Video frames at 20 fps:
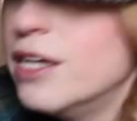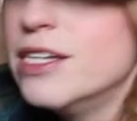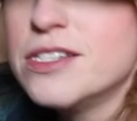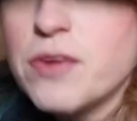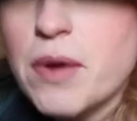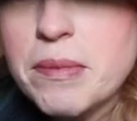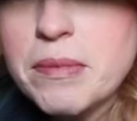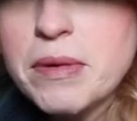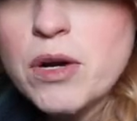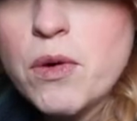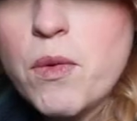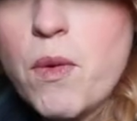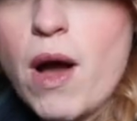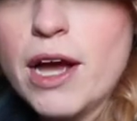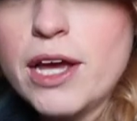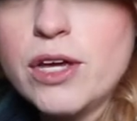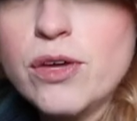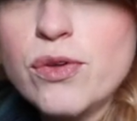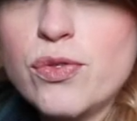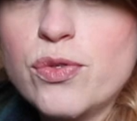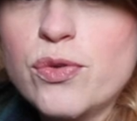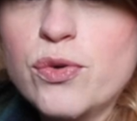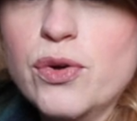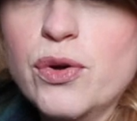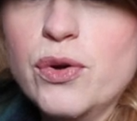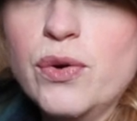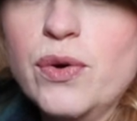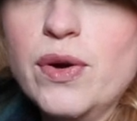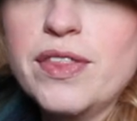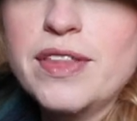so I'm going to walk you
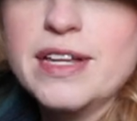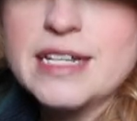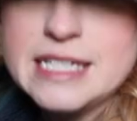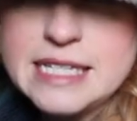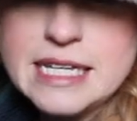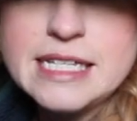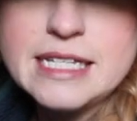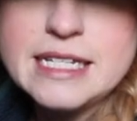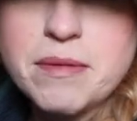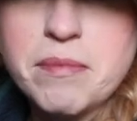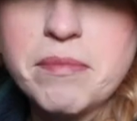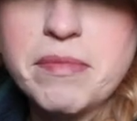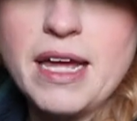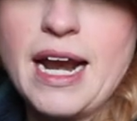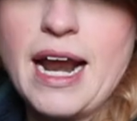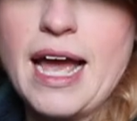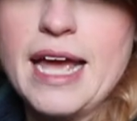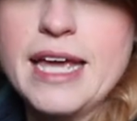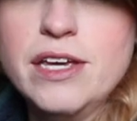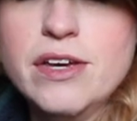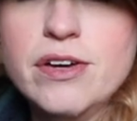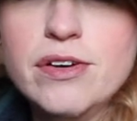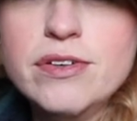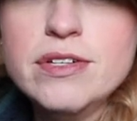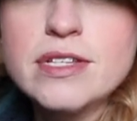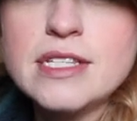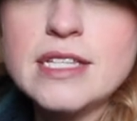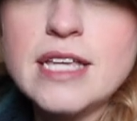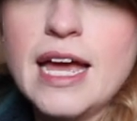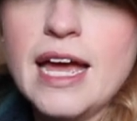through the system that I
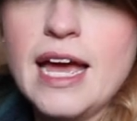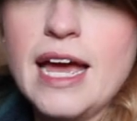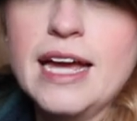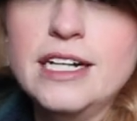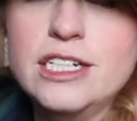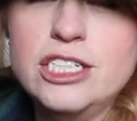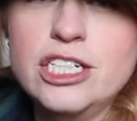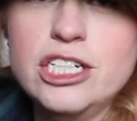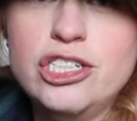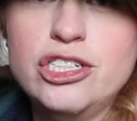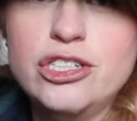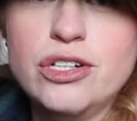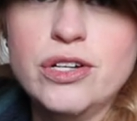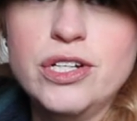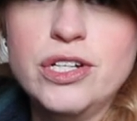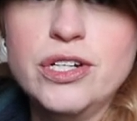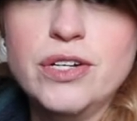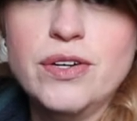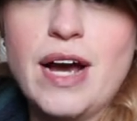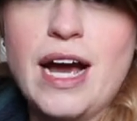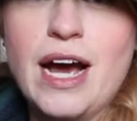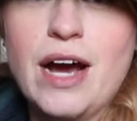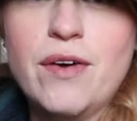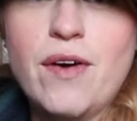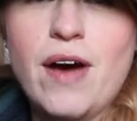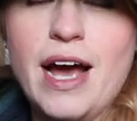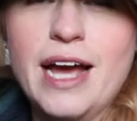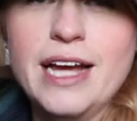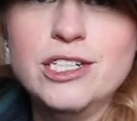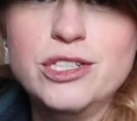use and just show you how
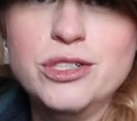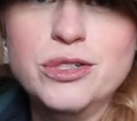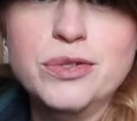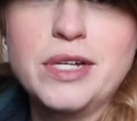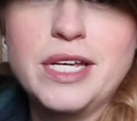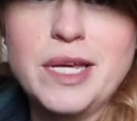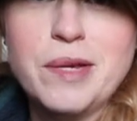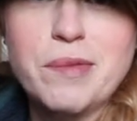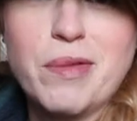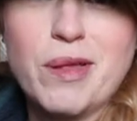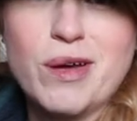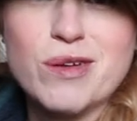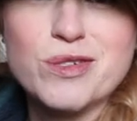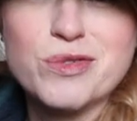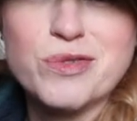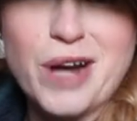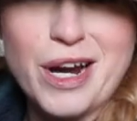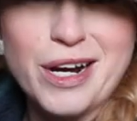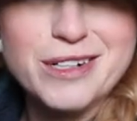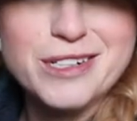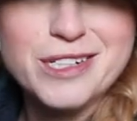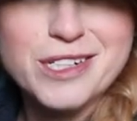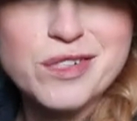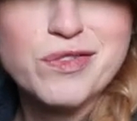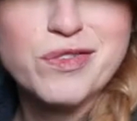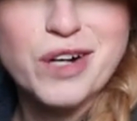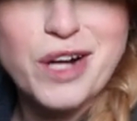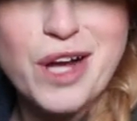I do keep those records for